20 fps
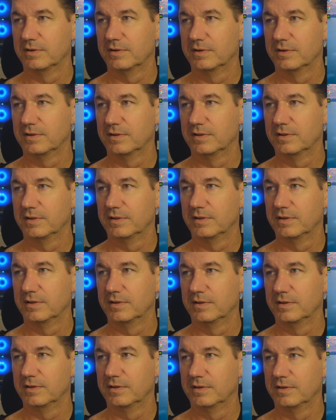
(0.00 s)

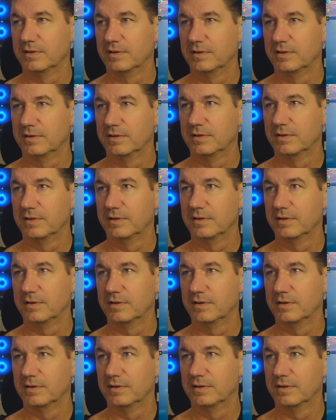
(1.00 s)

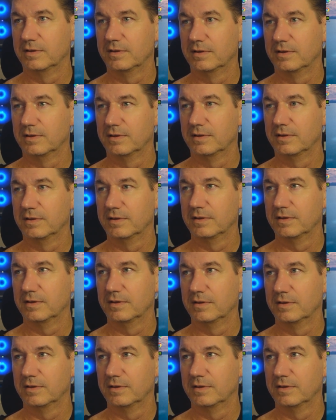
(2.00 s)
(no one is talking)